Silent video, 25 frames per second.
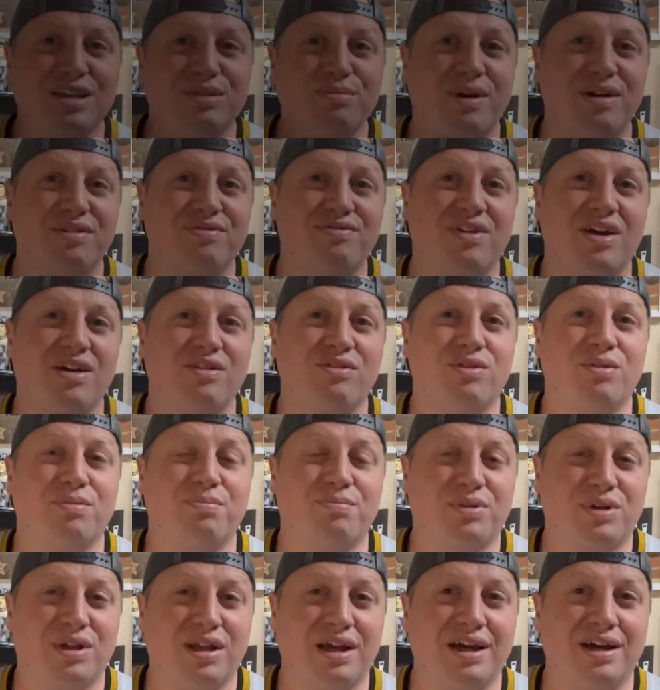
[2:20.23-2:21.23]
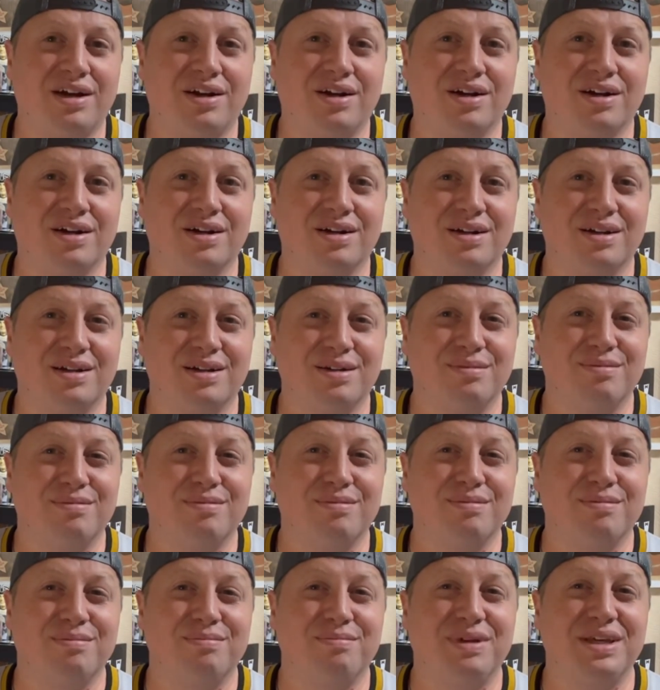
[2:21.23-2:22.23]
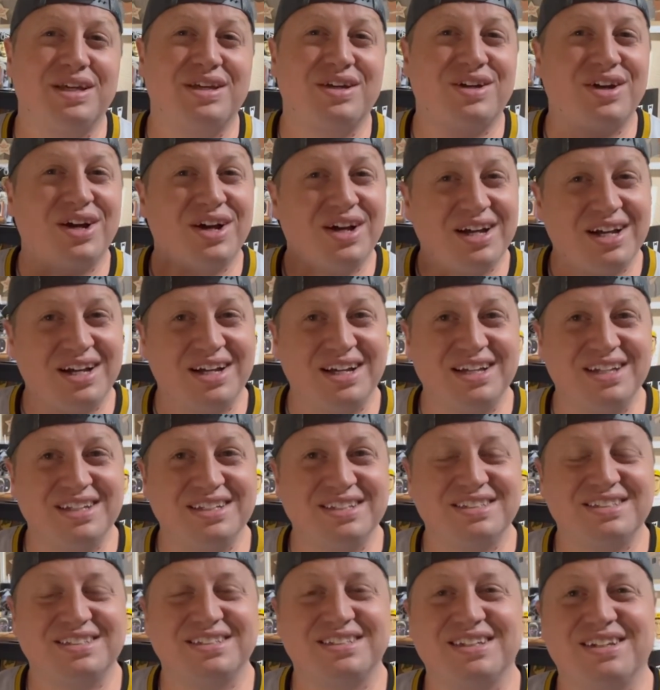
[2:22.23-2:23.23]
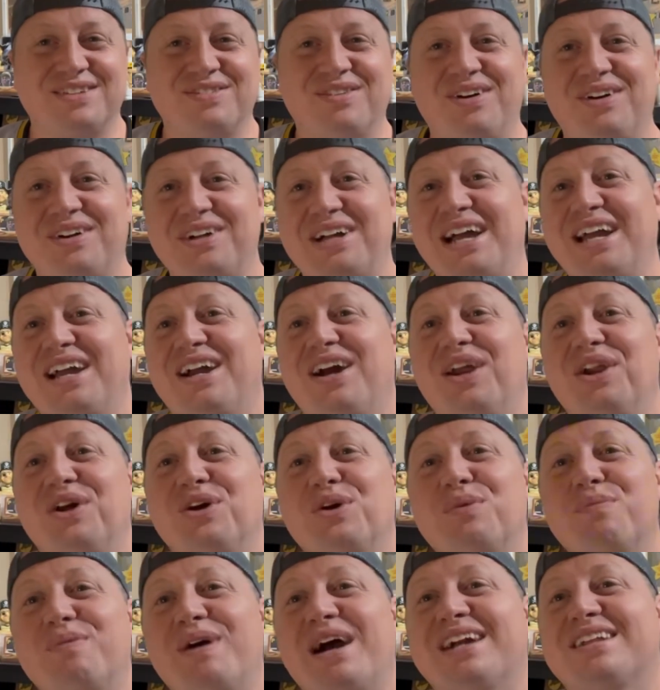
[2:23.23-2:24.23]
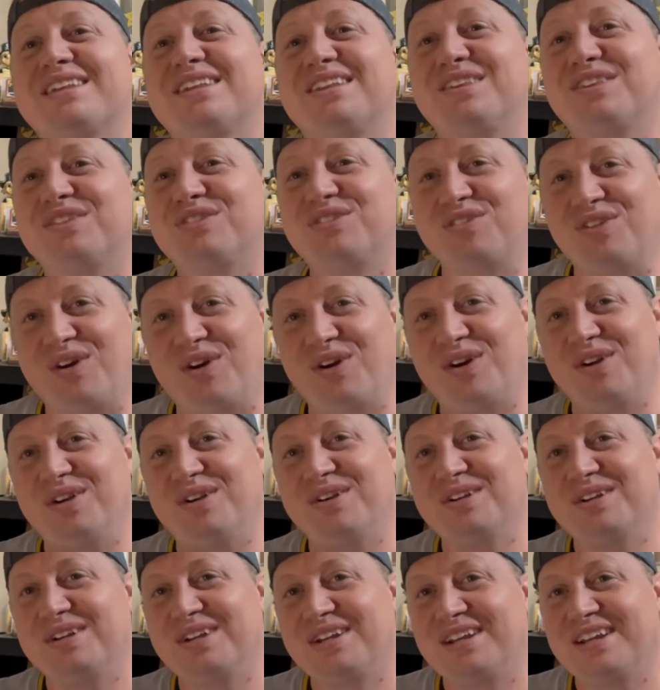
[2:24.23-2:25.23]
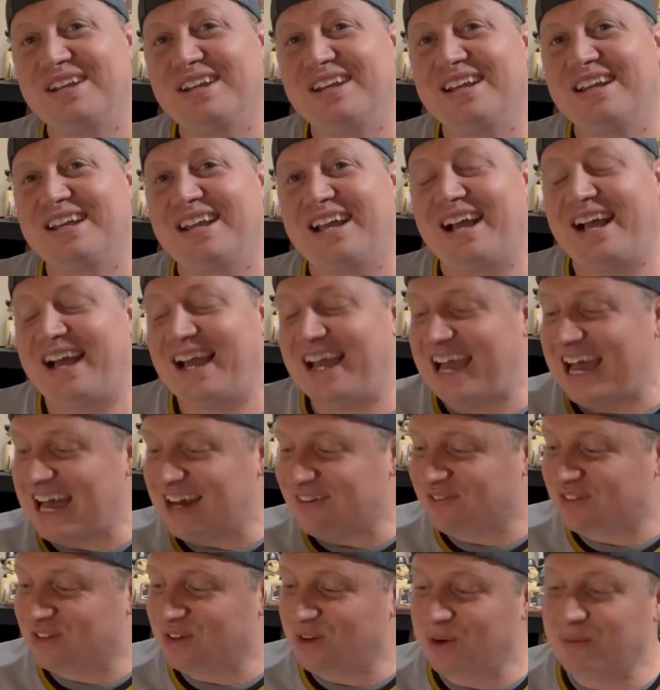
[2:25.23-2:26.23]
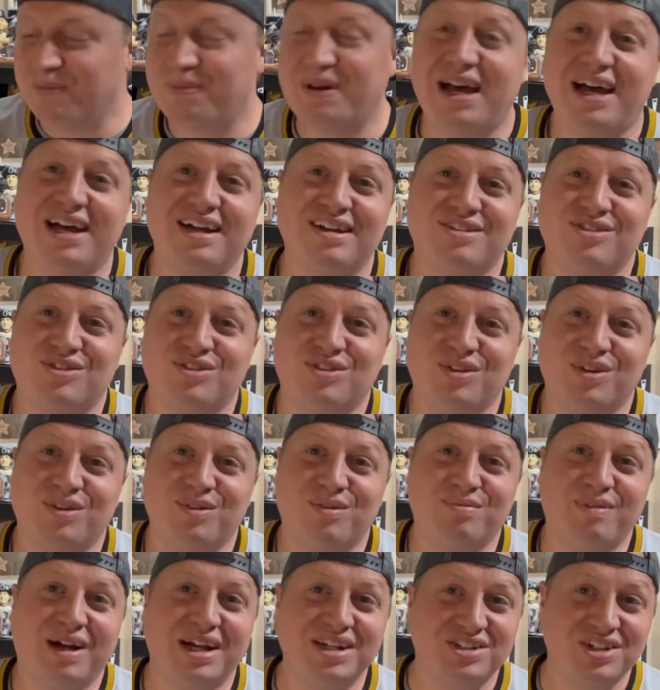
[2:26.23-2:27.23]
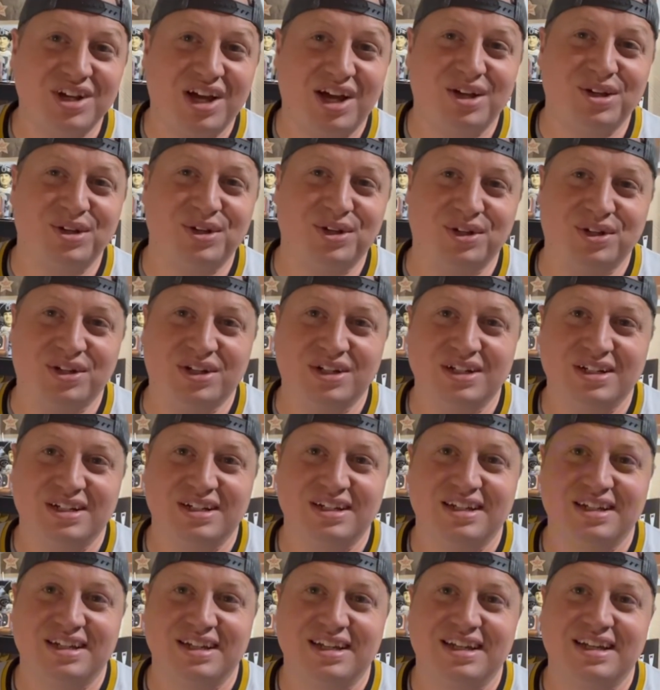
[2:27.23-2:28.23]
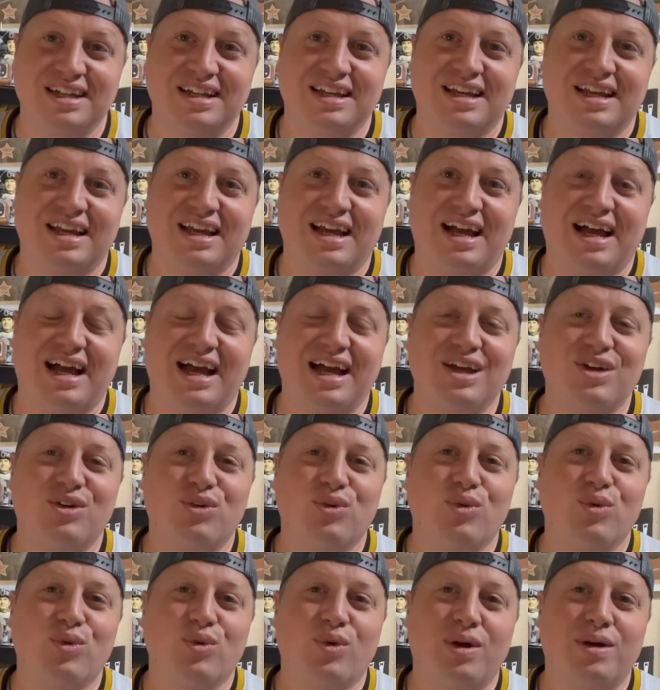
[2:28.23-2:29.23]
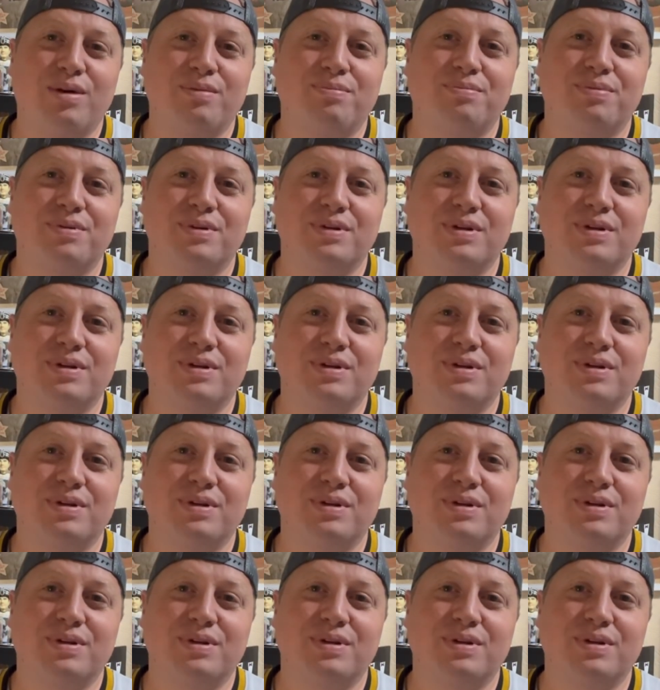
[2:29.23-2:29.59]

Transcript: my favorite player because, well, I got to go back to the start. I have to go back to my childhood. I grew up